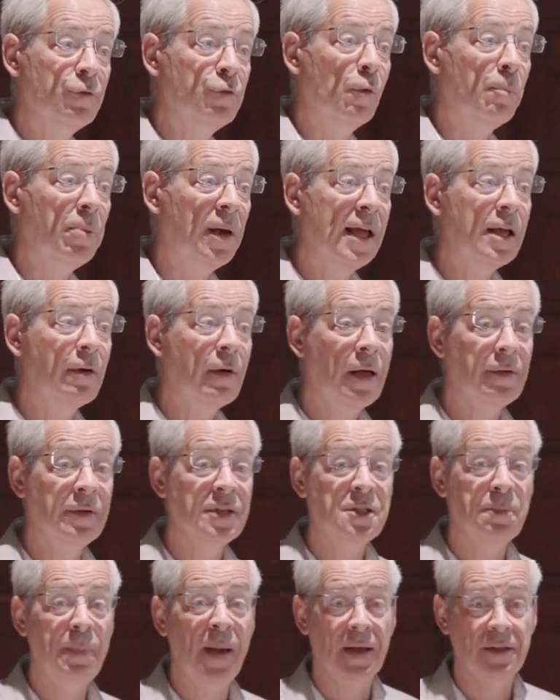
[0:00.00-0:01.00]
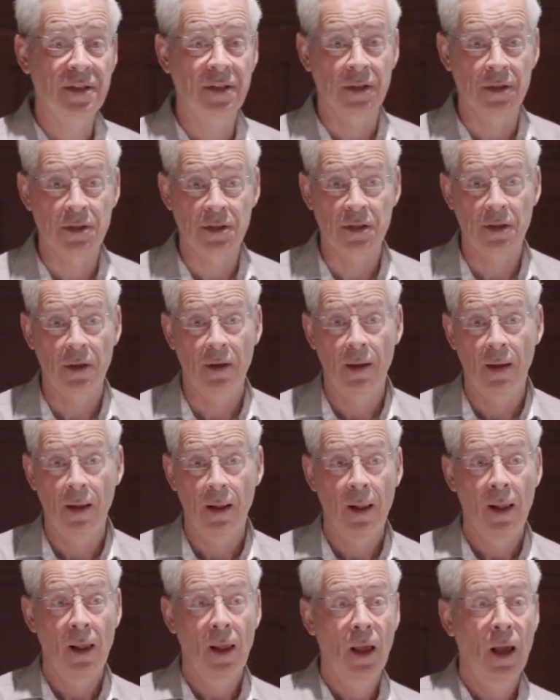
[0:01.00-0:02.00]
for playground inspectors.
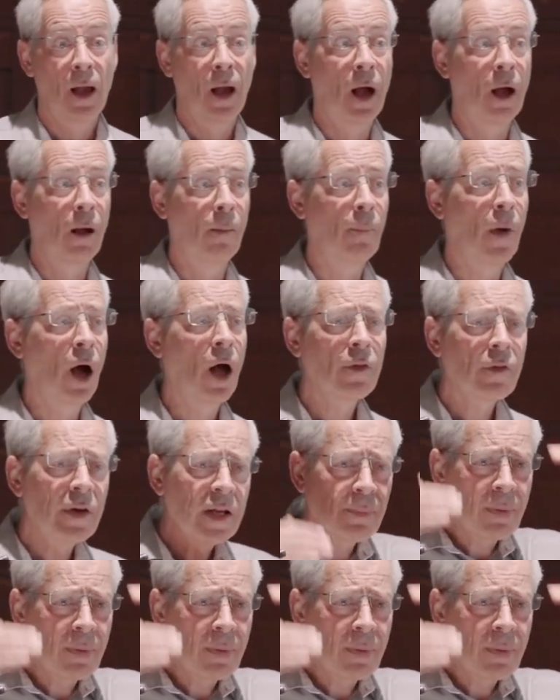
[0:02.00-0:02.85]
Are there any